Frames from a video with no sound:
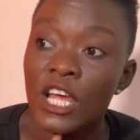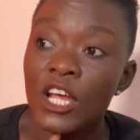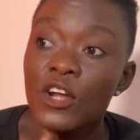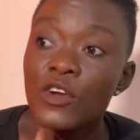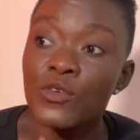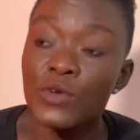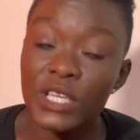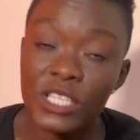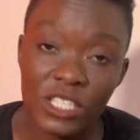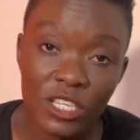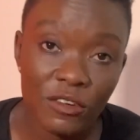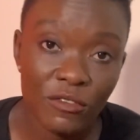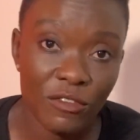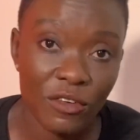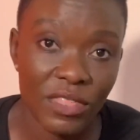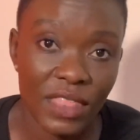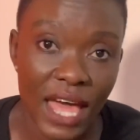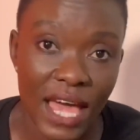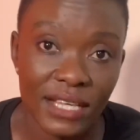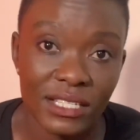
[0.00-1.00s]
Reason for
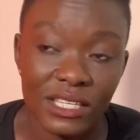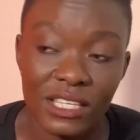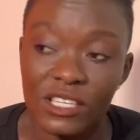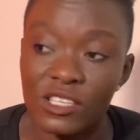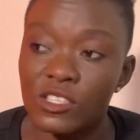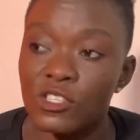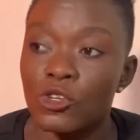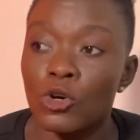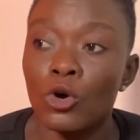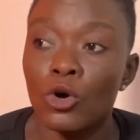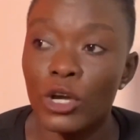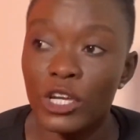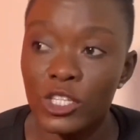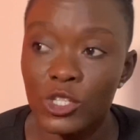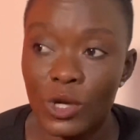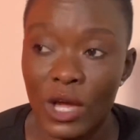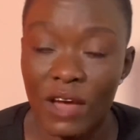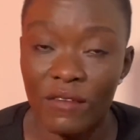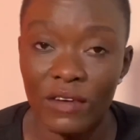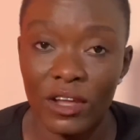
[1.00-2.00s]
that is you're going to
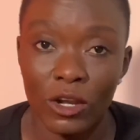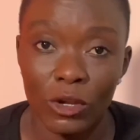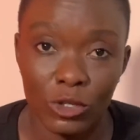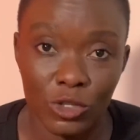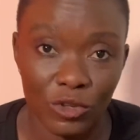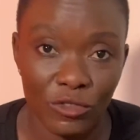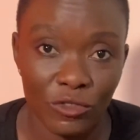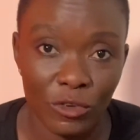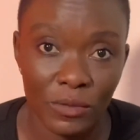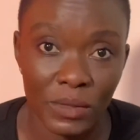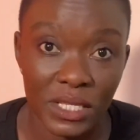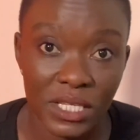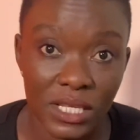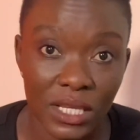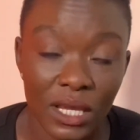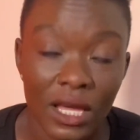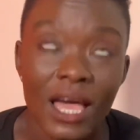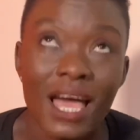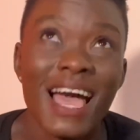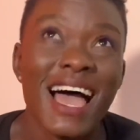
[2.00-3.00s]
have a lot of vomiting.
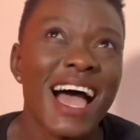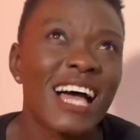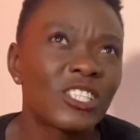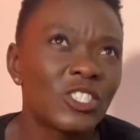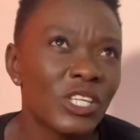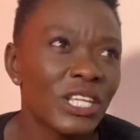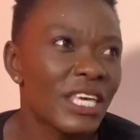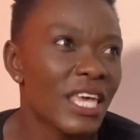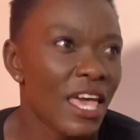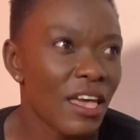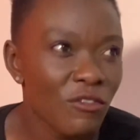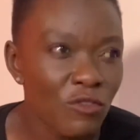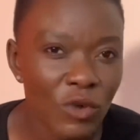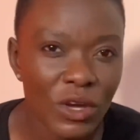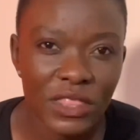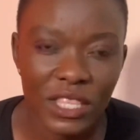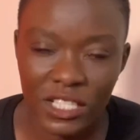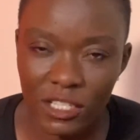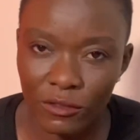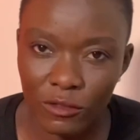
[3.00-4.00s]
Actually, everyone
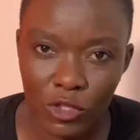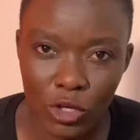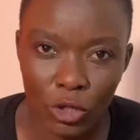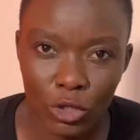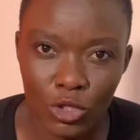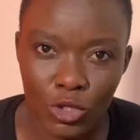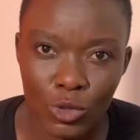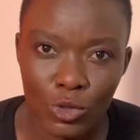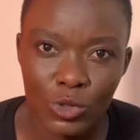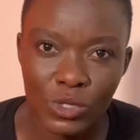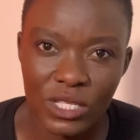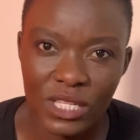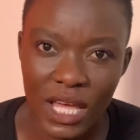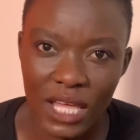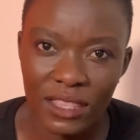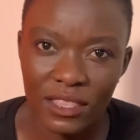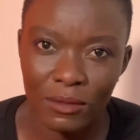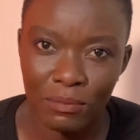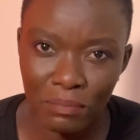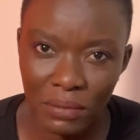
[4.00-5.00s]
that I've talked to who's
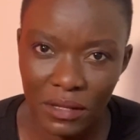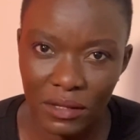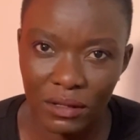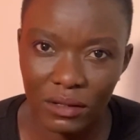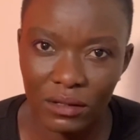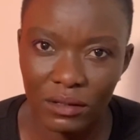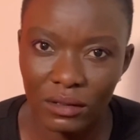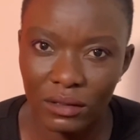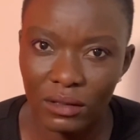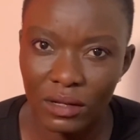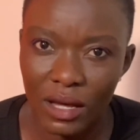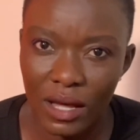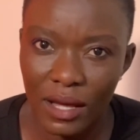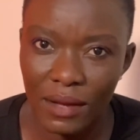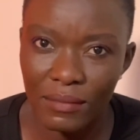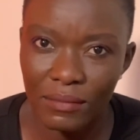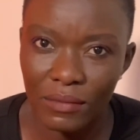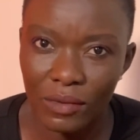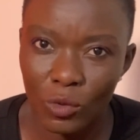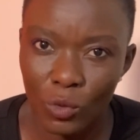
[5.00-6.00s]
done the pill
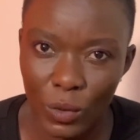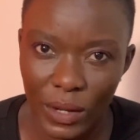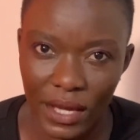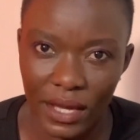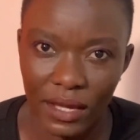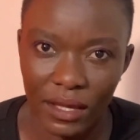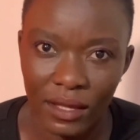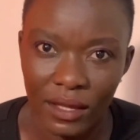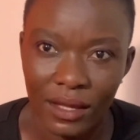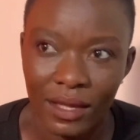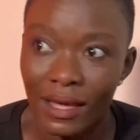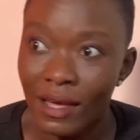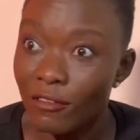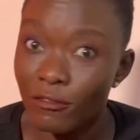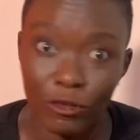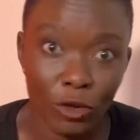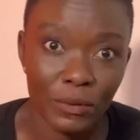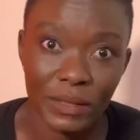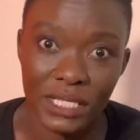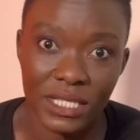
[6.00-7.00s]
um, way
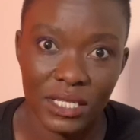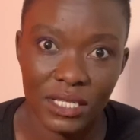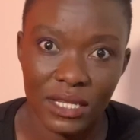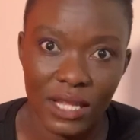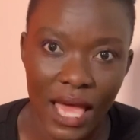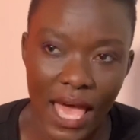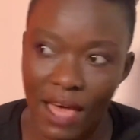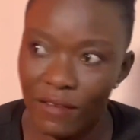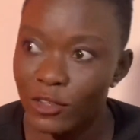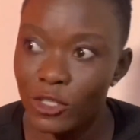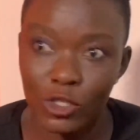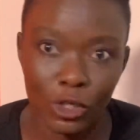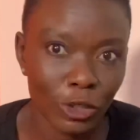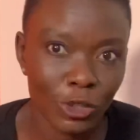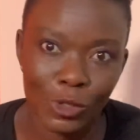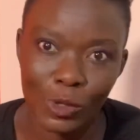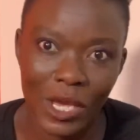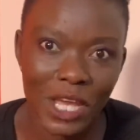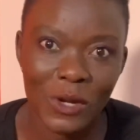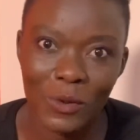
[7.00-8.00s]
vomited. I haven't talked
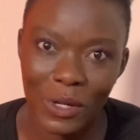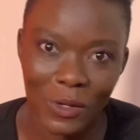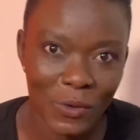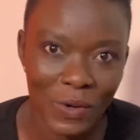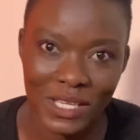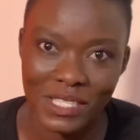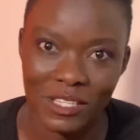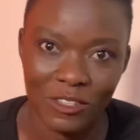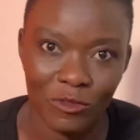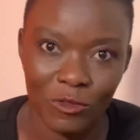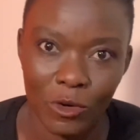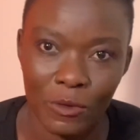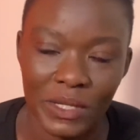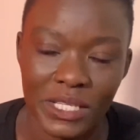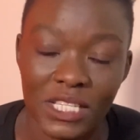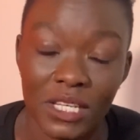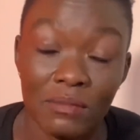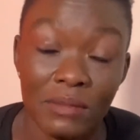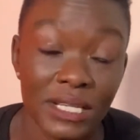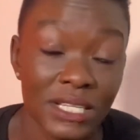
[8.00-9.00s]
to anyone who hasn't
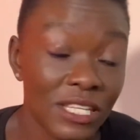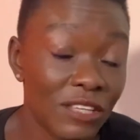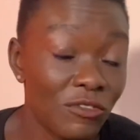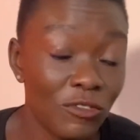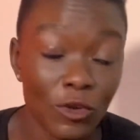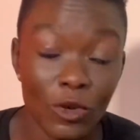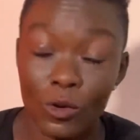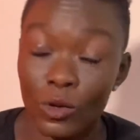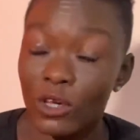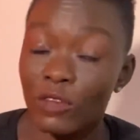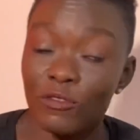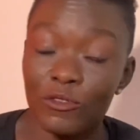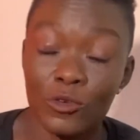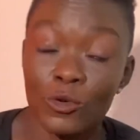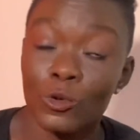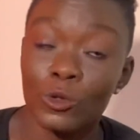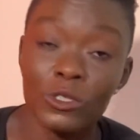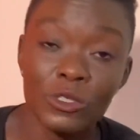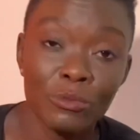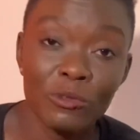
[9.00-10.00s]
vomited, but if you if you
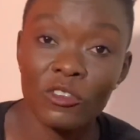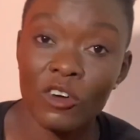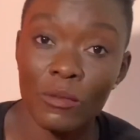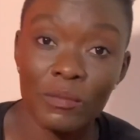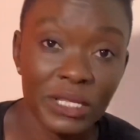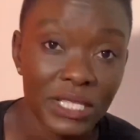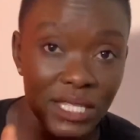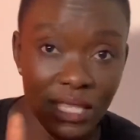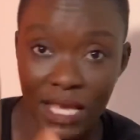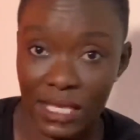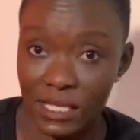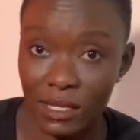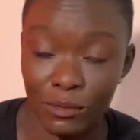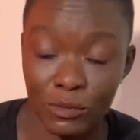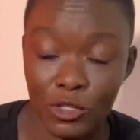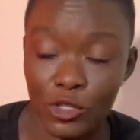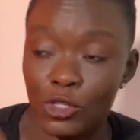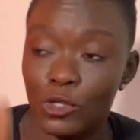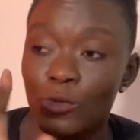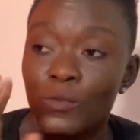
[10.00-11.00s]
won't vomit, that's up
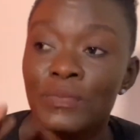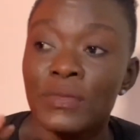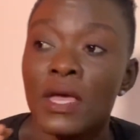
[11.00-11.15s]
to you.